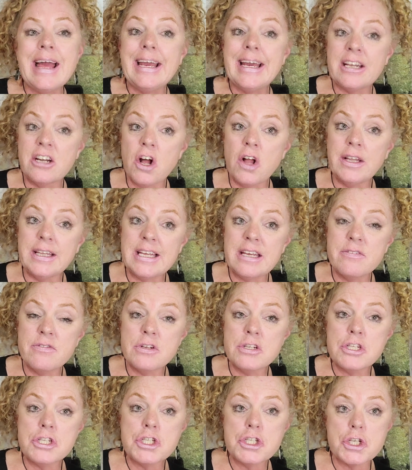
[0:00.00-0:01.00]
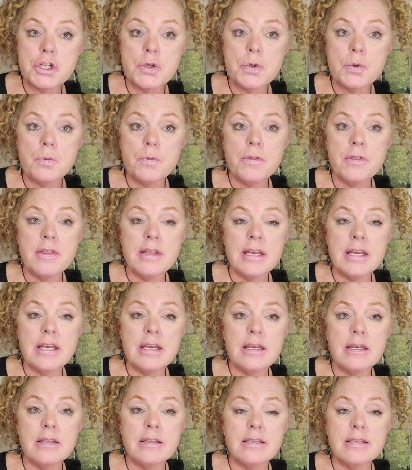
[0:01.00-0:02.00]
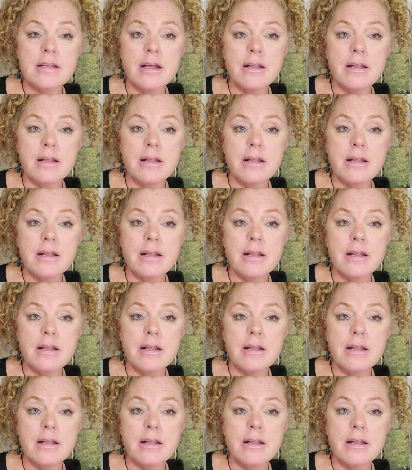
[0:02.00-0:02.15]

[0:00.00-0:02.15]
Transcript: And I'll even do the